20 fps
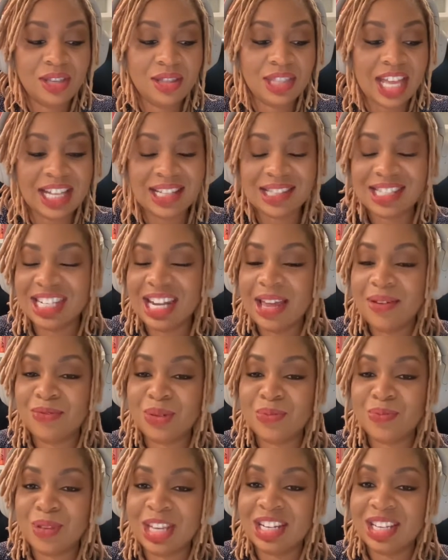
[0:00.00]
that's
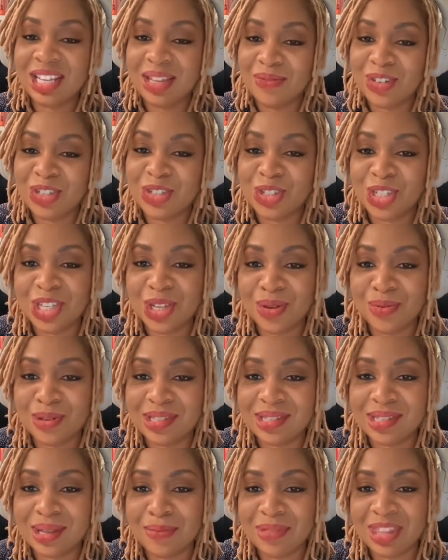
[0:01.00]
never been given to you
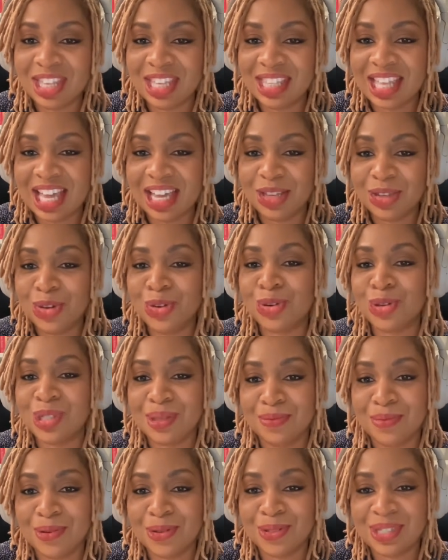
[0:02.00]
as something that you're
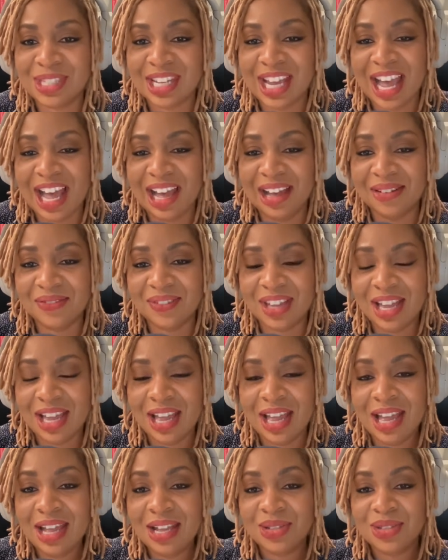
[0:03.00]
supposed to have.
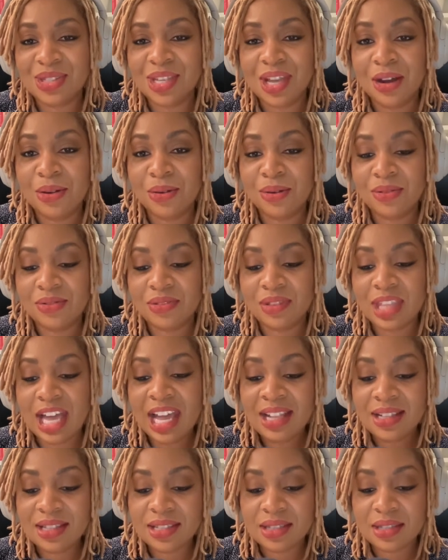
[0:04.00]
So
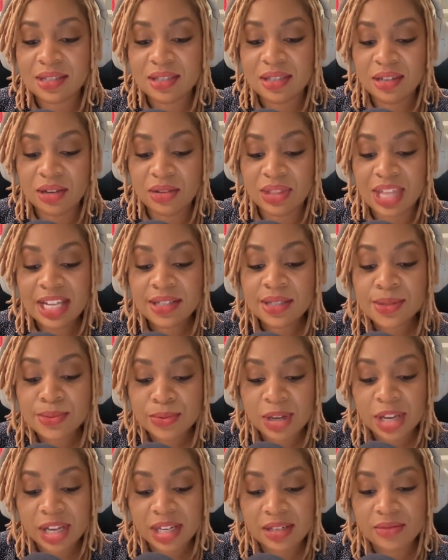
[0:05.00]
that's you know that's
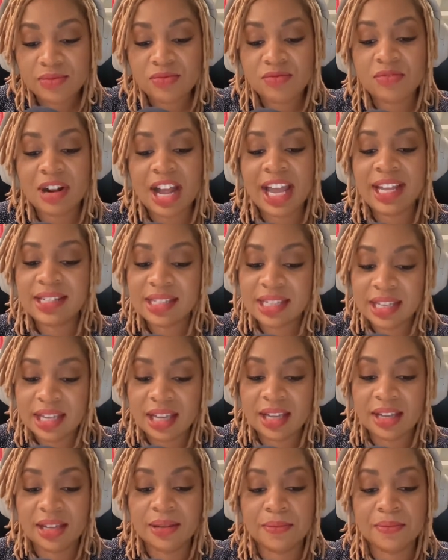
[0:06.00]
what
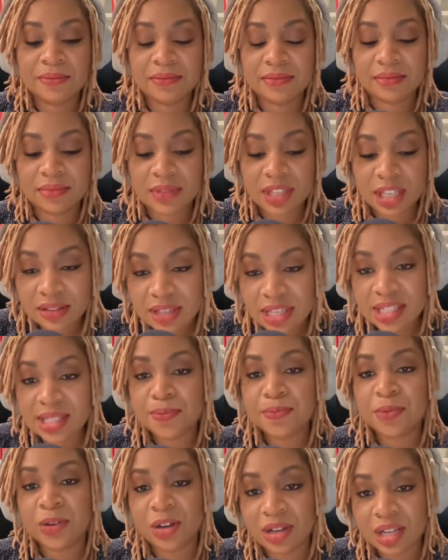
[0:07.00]
writing this
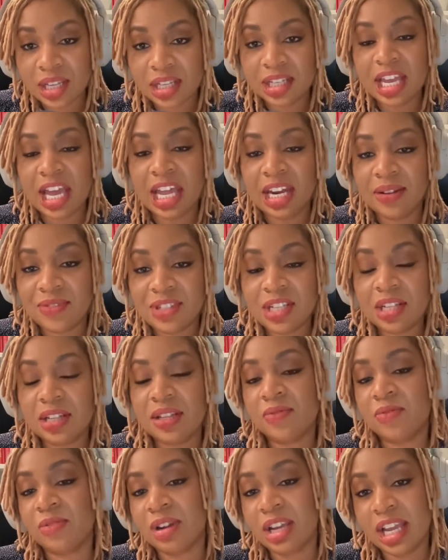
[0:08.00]
book and kind of
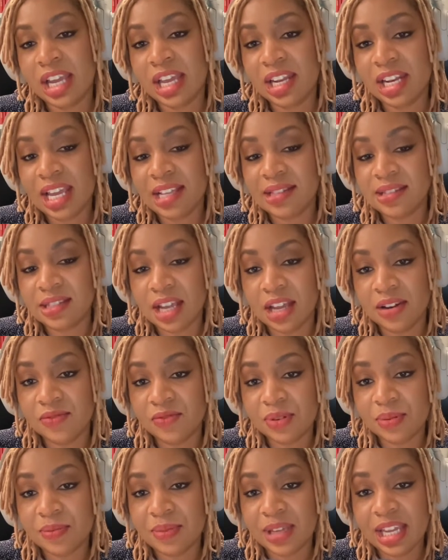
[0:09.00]
delivering it has done
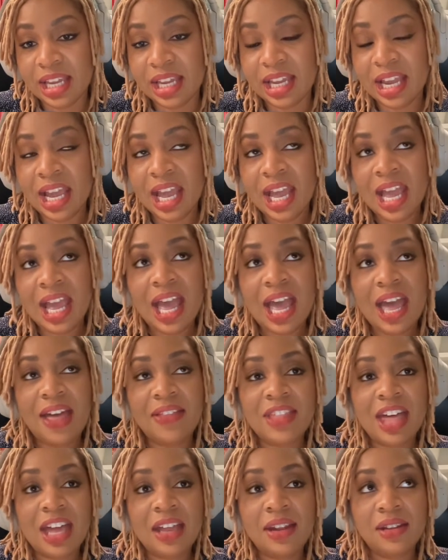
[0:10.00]
for me.
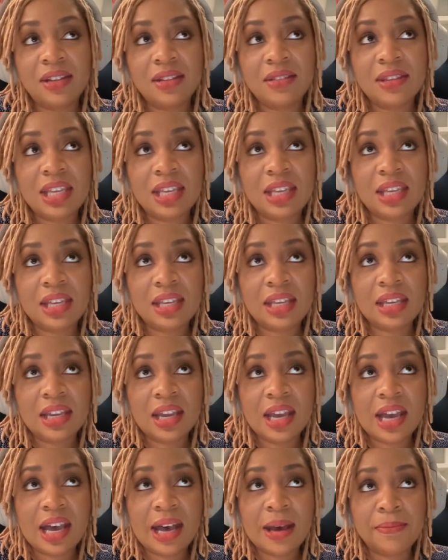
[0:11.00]
And then the
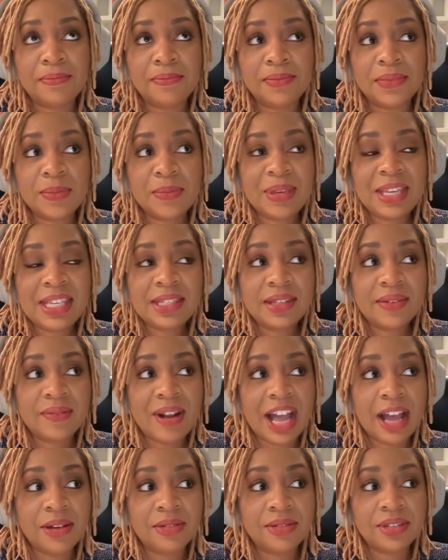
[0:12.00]
um, the piece
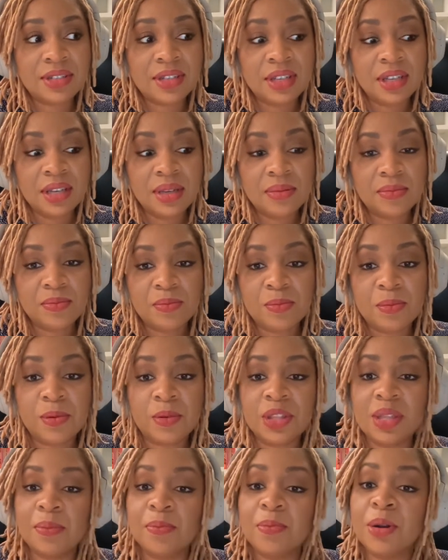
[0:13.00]
around pr
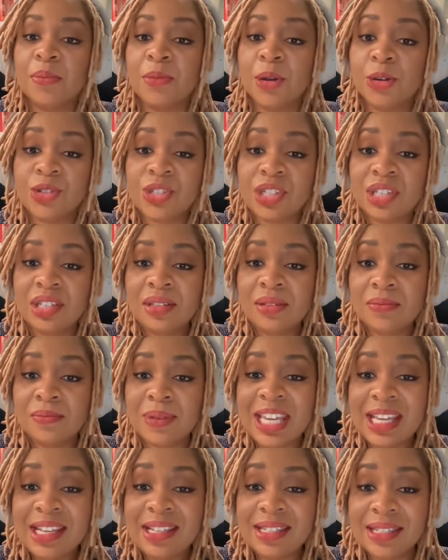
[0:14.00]
the promotion
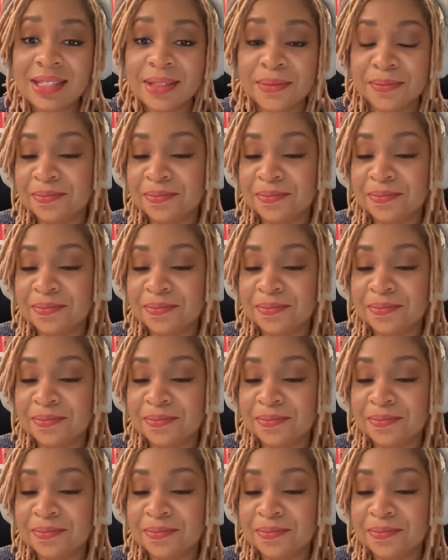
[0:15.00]
piece.